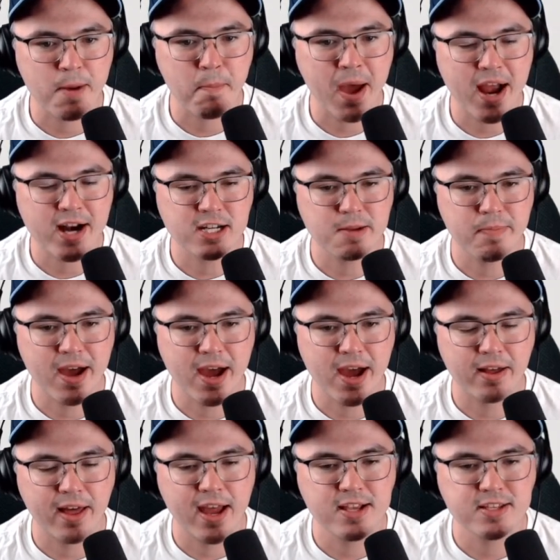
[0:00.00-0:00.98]
back-to-back,
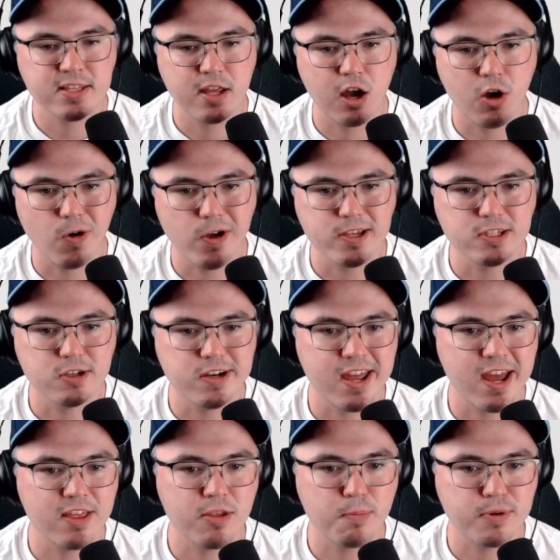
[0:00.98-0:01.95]
as they always do to
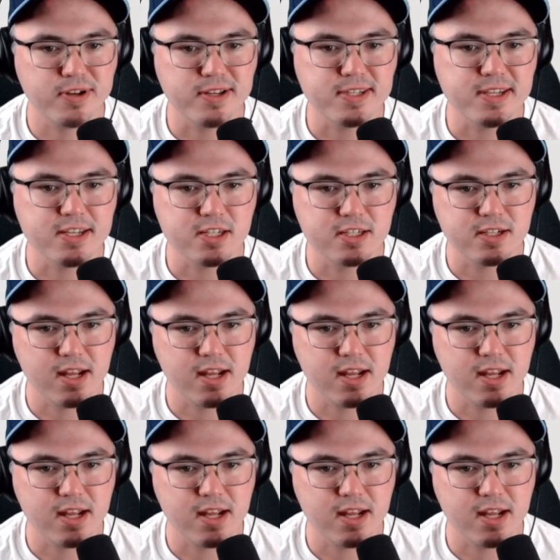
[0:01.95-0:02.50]
end the preseason,